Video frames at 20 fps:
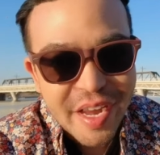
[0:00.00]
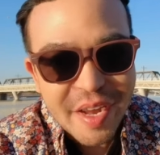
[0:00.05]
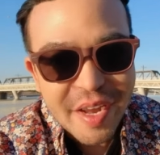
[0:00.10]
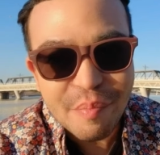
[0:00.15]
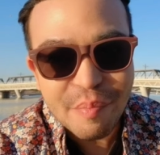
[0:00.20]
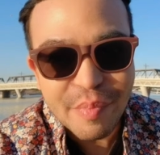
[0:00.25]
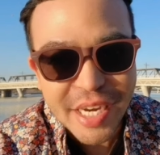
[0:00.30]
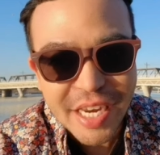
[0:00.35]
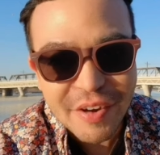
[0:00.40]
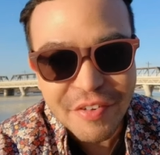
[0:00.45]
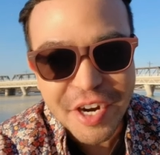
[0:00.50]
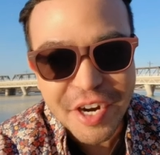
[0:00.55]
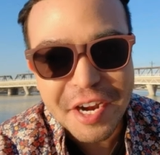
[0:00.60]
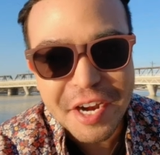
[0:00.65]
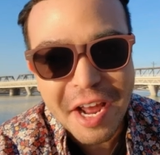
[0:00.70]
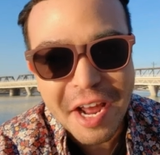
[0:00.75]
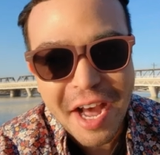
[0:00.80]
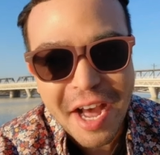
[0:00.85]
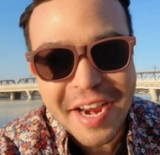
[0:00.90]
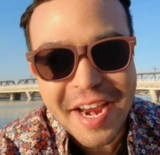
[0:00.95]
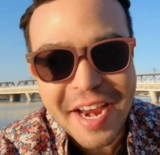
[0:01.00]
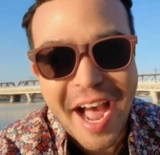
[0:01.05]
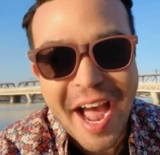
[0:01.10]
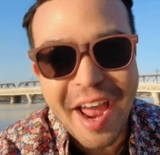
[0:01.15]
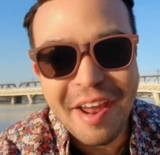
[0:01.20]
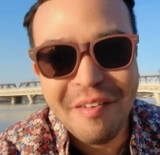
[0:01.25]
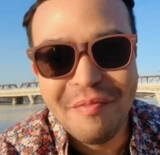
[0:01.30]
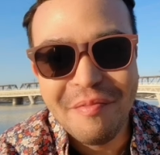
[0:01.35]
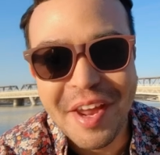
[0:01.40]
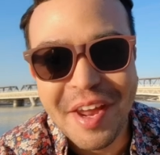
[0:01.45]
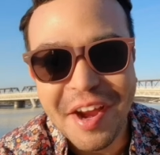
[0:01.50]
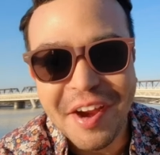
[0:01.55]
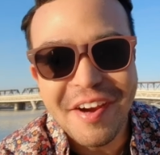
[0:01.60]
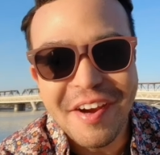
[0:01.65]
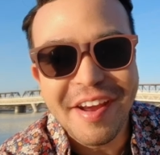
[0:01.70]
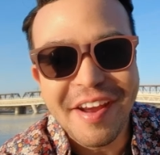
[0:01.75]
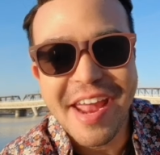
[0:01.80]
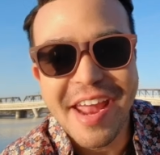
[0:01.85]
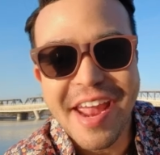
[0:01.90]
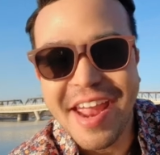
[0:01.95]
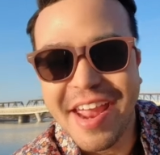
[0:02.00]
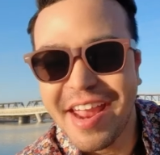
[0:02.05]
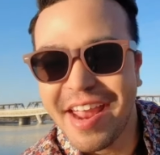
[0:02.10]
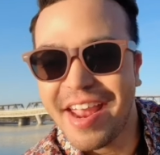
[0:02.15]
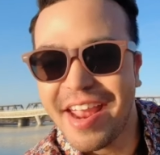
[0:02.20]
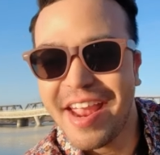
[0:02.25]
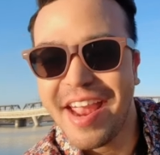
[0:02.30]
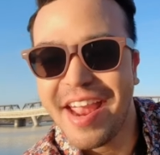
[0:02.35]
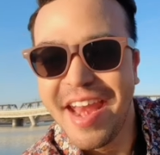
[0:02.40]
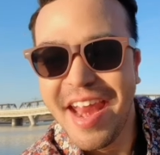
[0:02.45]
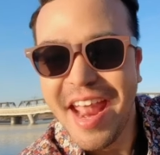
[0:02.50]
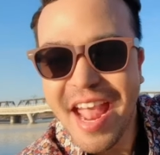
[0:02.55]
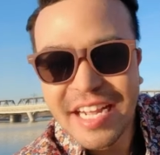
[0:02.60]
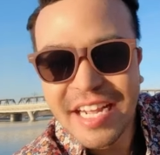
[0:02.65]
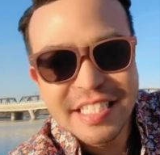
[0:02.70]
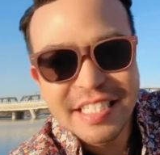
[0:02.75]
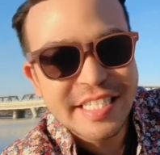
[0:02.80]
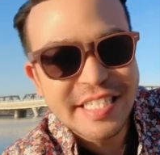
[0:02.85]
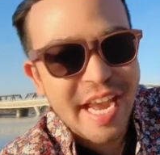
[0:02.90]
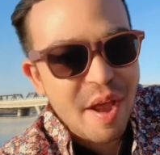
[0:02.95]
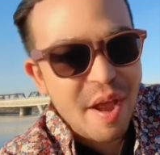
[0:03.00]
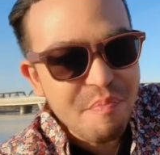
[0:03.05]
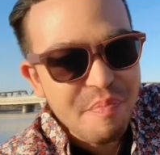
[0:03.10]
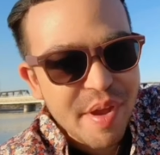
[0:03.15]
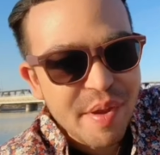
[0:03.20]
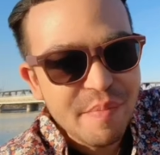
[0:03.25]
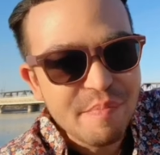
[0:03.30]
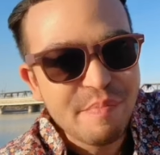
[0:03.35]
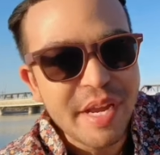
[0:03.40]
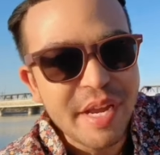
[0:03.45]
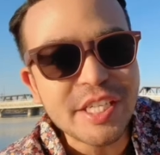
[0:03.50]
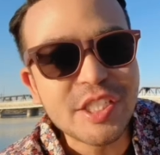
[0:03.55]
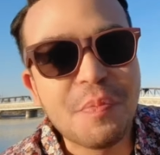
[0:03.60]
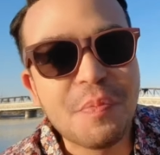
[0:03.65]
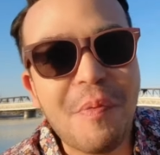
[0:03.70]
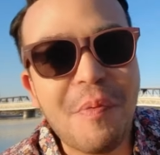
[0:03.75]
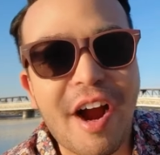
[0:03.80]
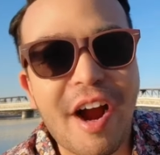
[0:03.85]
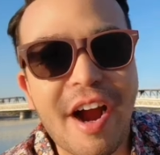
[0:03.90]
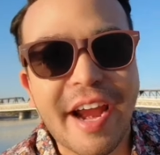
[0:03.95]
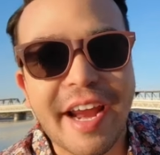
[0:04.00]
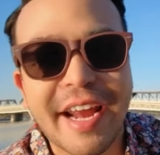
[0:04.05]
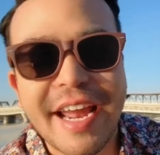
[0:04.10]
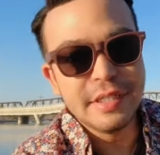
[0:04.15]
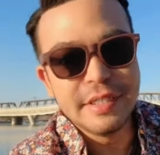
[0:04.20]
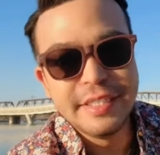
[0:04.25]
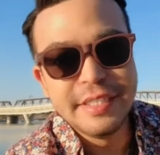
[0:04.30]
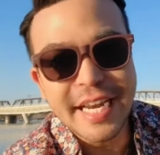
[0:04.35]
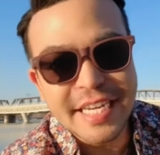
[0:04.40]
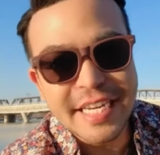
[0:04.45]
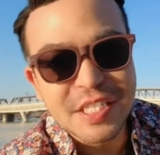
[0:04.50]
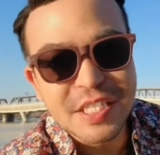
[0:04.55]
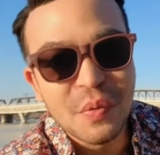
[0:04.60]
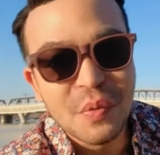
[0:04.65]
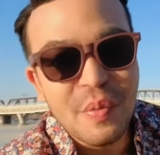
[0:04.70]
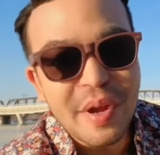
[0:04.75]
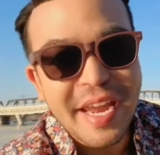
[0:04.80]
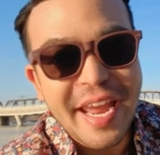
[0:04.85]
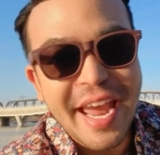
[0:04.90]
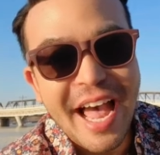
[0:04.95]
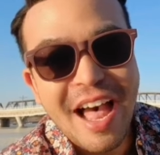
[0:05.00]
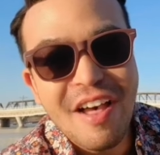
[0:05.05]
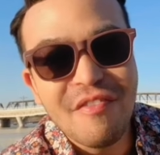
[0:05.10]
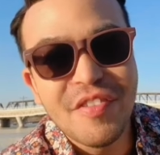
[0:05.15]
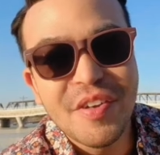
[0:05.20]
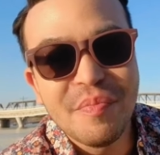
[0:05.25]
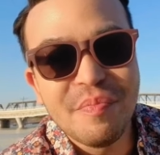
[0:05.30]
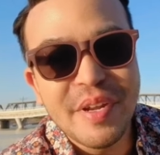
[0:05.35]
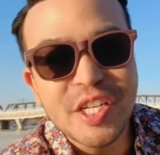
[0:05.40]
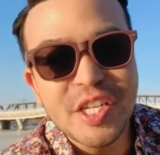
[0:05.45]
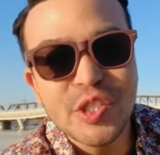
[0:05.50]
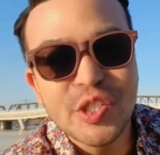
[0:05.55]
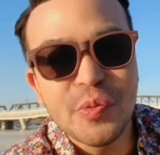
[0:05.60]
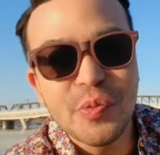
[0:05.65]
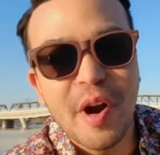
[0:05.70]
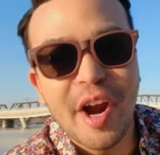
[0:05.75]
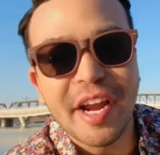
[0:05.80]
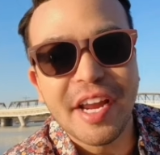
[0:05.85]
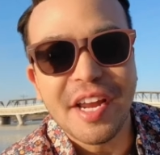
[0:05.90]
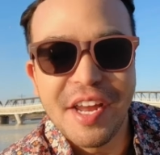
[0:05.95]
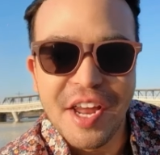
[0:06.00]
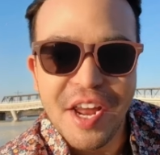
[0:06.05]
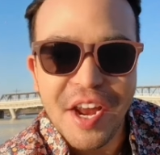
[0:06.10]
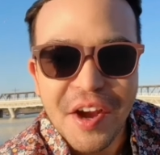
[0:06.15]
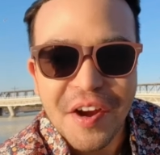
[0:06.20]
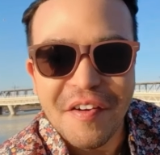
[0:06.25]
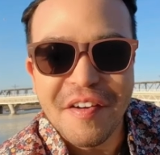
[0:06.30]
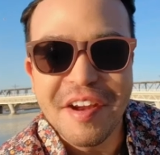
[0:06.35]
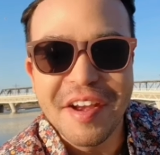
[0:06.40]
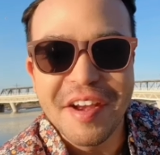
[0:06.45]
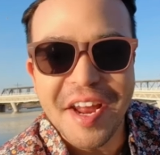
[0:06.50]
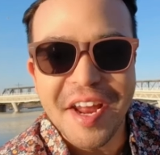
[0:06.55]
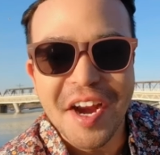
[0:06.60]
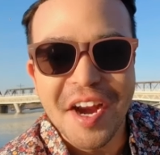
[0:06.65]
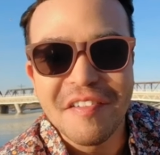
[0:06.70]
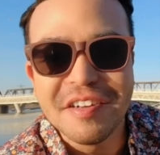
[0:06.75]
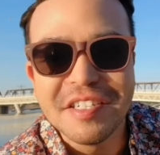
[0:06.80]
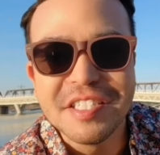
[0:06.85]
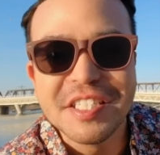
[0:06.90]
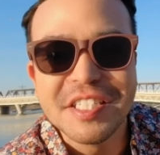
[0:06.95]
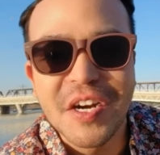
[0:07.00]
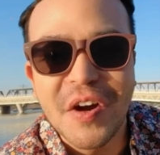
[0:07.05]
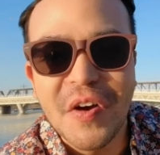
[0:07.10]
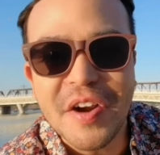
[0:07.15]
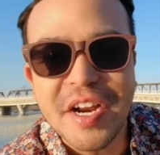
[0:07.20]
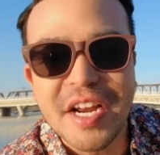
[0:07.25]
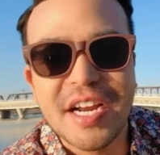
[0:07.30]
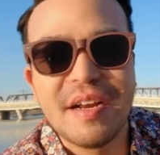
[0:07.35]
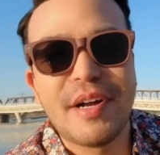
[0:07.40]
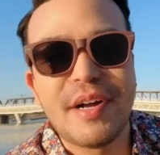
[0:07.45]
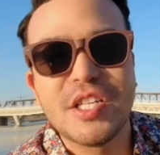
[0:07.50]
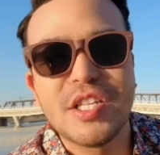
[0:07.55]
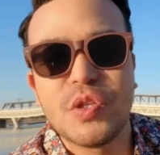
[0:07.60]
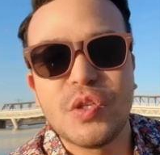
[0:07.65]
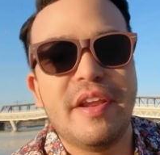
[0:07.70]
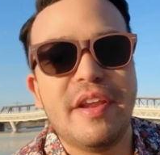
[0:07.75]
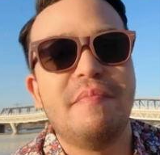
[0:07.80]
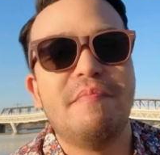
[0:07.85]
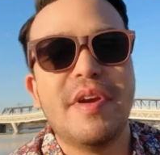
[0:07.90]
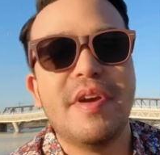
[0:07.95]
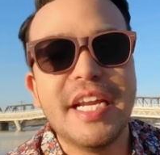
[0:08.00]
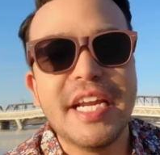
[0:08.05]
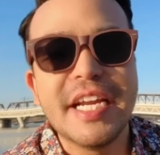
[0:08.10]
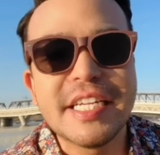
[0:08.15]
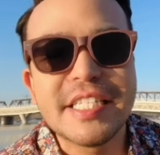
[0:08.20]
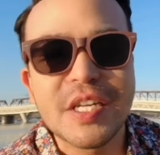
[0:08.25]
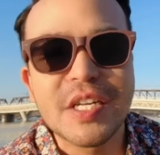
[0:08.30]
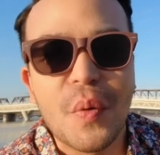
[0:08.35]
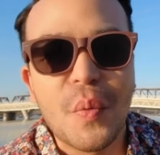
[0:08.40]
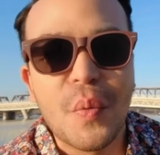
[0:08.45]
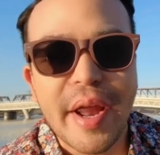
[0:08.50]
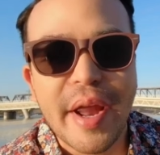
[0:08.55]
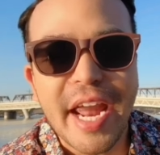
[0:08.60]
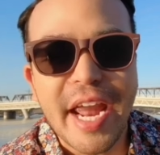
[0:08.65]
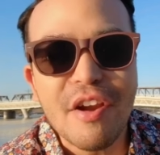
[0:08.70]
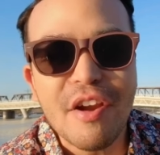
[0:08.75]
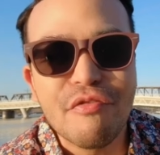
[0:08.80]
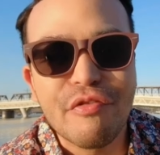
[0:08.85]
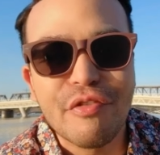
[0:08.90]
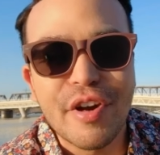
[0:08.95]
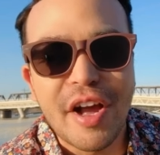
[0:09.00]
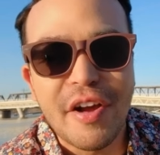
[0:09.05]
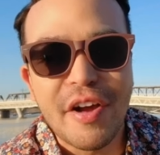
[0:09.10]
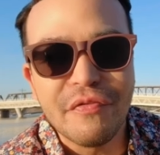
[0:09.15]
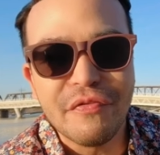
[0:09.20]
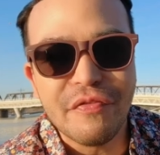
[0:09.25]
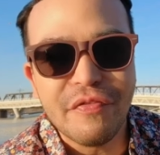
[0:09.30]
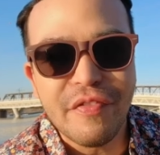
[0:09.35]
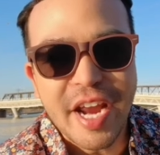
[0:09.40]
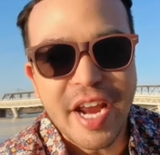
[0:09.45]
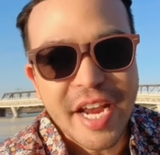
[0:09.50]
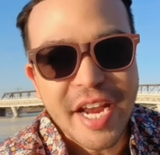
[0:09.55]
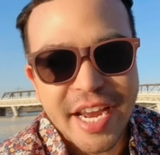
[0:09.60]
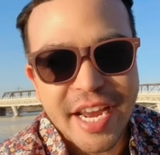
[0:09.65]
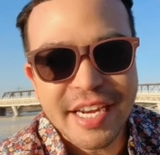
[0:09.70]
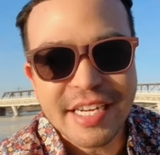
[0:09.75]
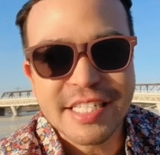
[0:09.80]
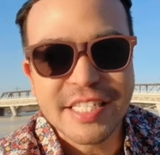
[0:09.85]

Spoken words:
Believe it or not, I'm here in Tempe Beach Park. Yes, we have a beach park here in Arizona, about 20 minutes away from Phoenix.